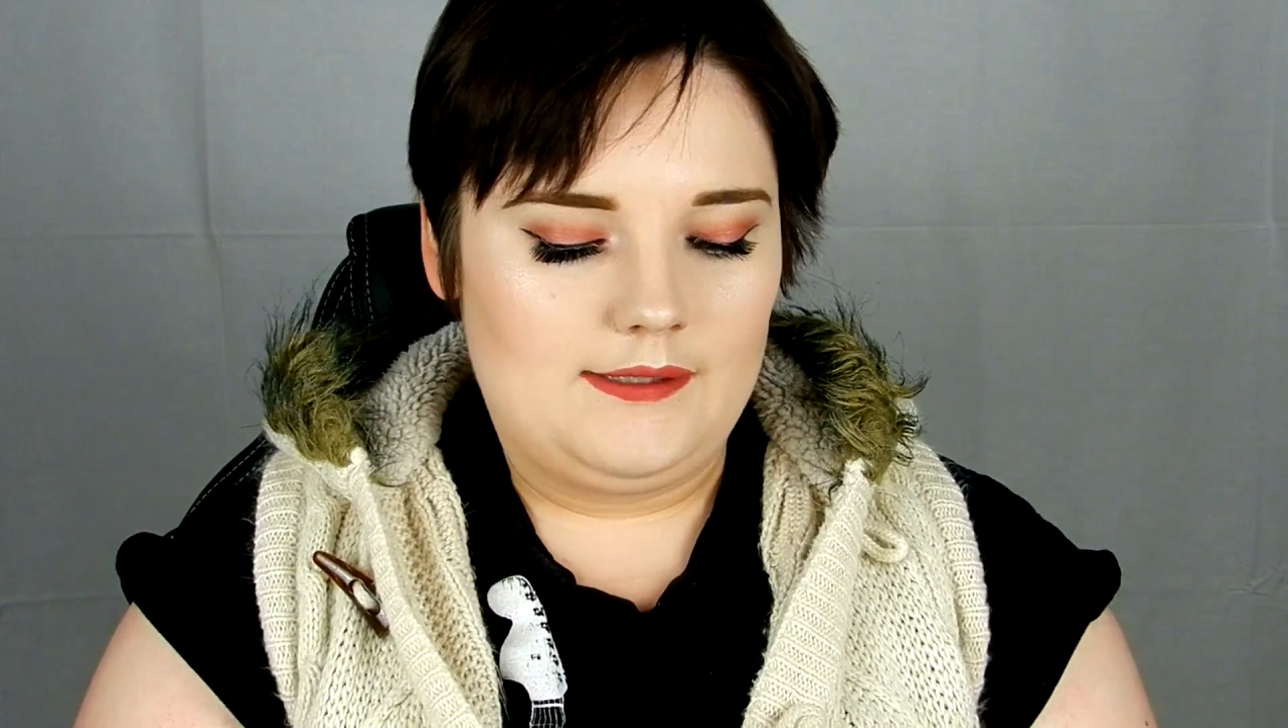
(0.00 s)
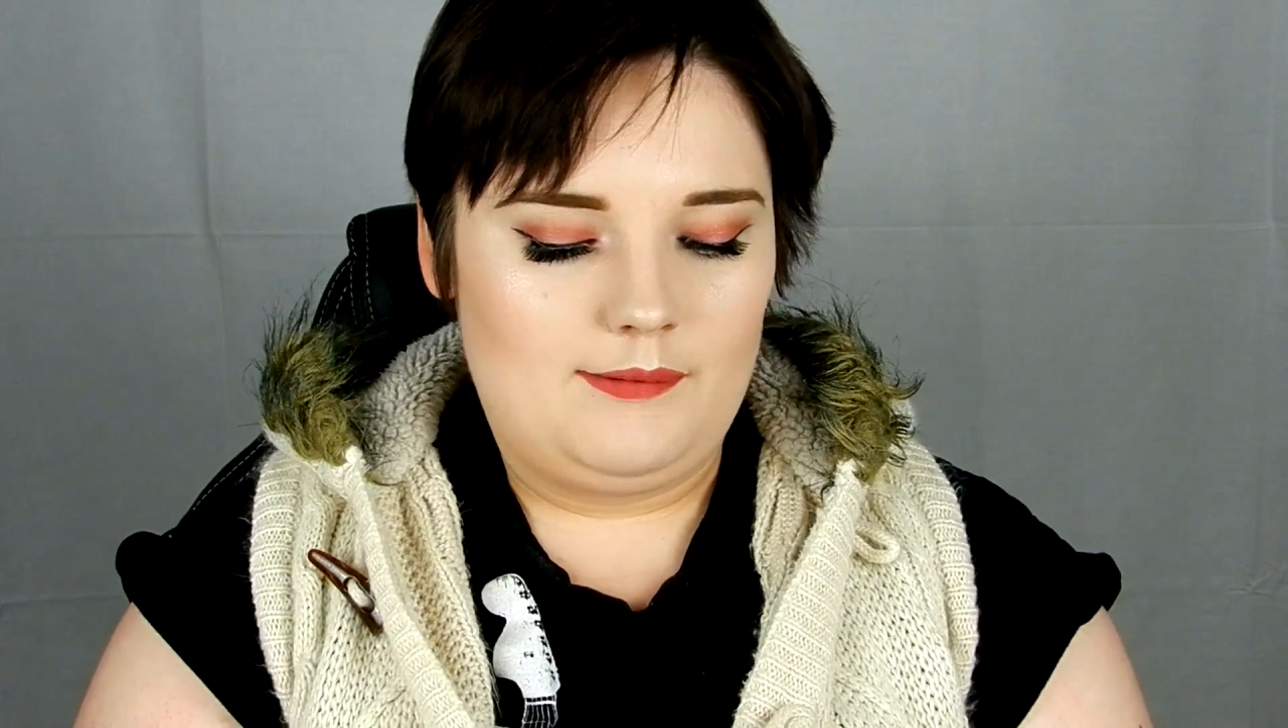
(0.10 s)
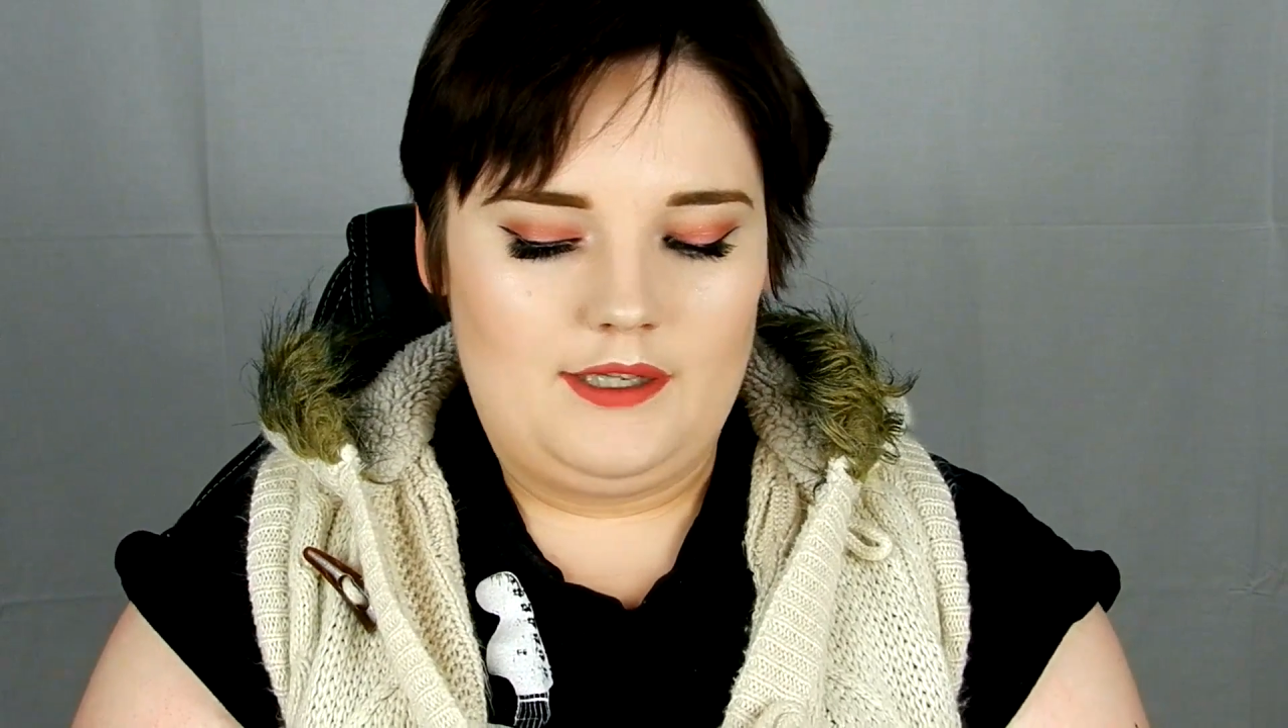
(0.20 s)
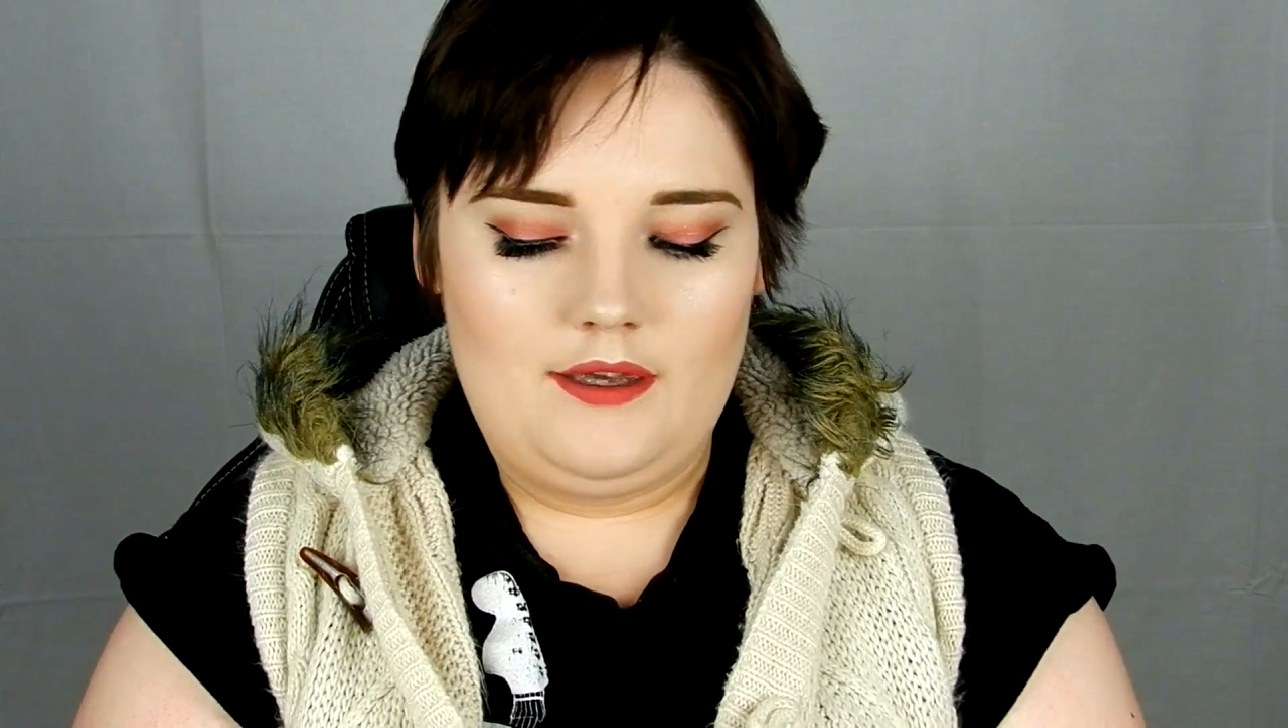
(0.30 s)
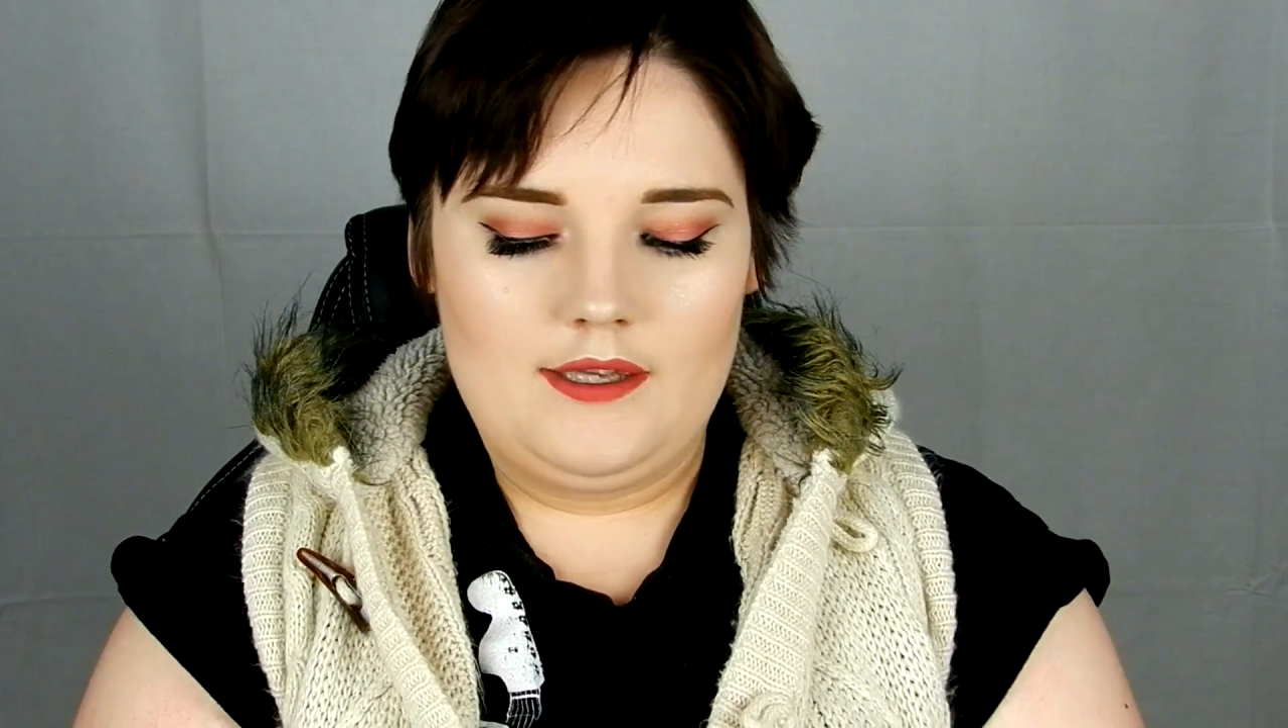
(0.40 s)

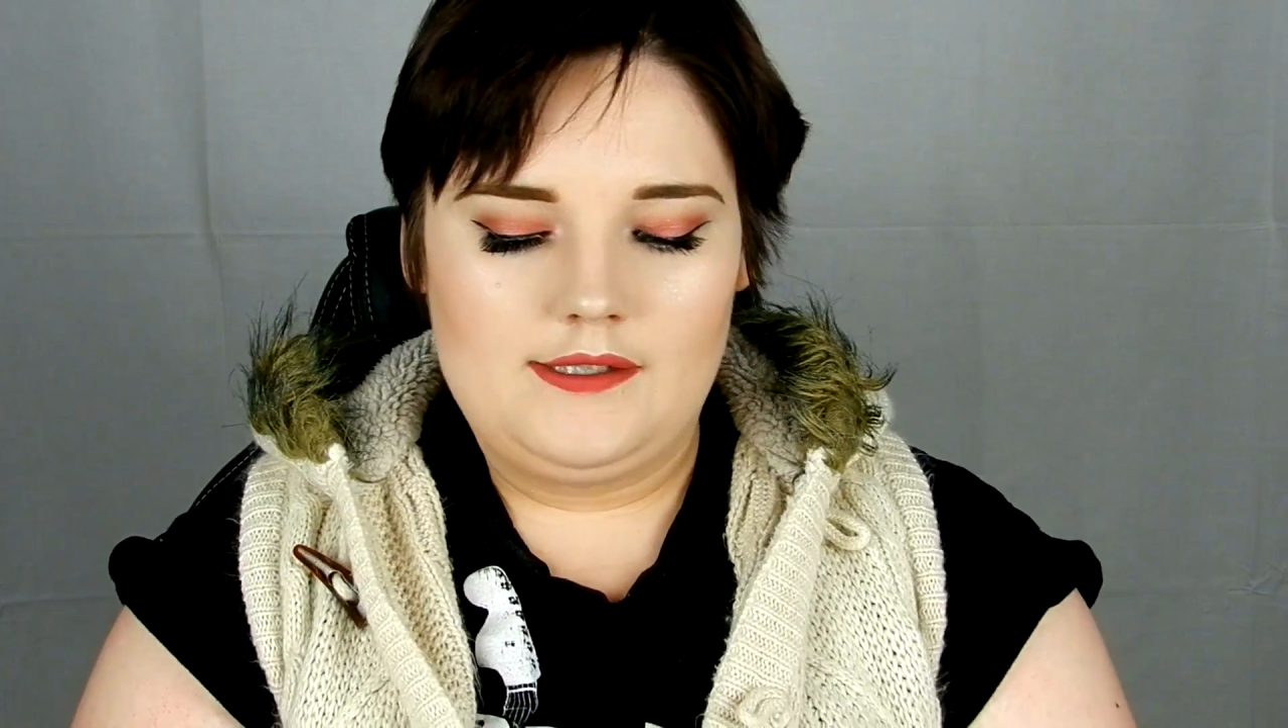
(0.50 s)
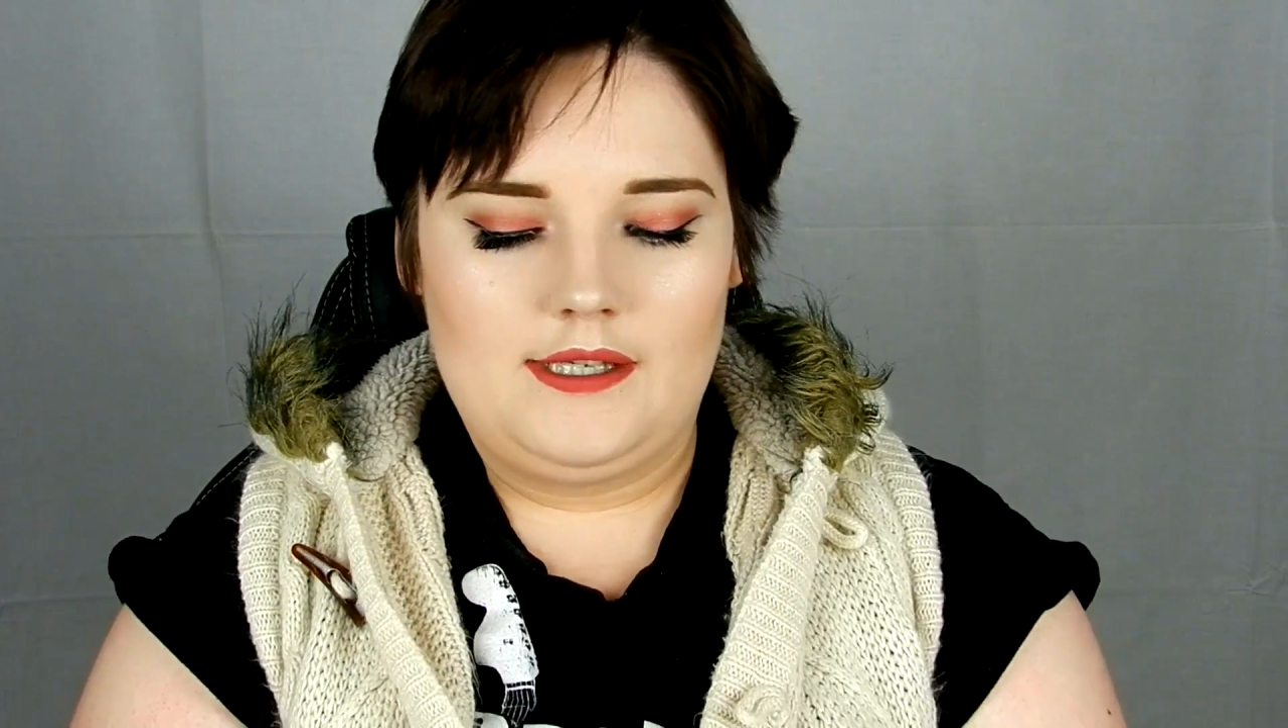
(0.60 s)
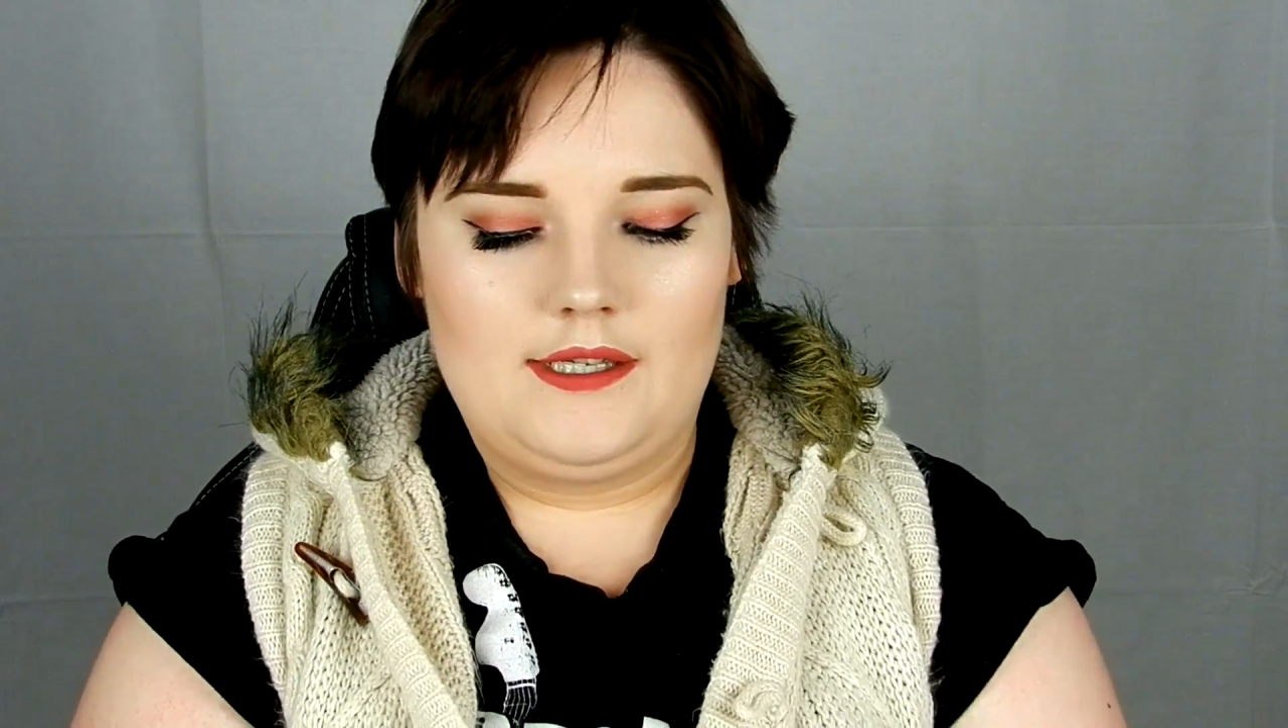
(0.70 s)
because